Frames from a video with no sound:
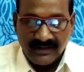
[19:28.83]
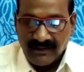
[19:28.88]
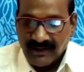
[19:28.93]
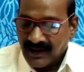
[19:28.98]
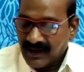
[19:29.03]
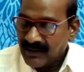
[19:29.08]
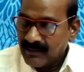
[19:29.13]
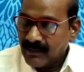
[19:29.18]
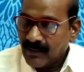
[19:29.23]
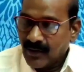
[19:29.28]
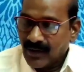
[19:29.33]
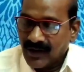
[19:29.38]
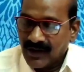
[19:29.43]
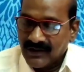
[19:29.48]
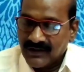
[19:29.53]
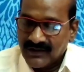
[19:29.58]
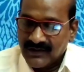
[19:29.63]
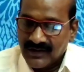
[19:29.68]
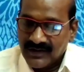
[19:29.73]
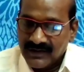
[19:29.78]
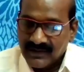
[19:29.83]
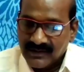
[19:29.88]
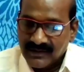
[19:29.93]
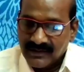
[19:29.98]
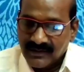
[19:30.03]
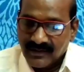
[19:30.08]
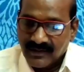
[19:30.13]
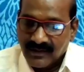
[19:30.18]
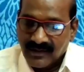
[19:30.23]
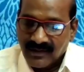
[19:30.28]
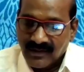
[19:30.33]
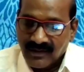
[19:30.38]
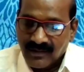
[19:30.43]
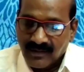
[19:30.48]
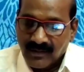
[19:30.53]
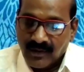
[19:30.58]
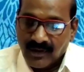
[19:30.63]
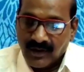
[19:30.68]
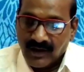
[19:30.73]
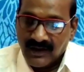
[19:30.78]
he is very modest
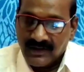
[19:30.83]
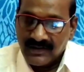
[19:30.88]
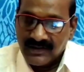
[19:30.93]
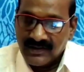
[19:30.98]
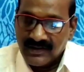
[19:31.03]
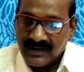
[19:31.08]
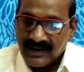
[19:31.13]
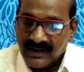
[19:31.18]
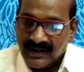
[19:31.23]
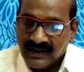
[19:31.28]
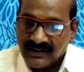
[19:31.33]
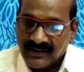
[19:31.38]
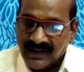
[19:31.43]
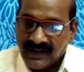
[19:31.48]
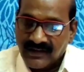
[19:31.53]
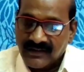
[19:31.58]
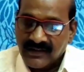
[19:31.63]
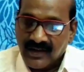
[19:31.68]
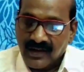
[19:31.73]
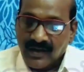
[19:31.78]
in the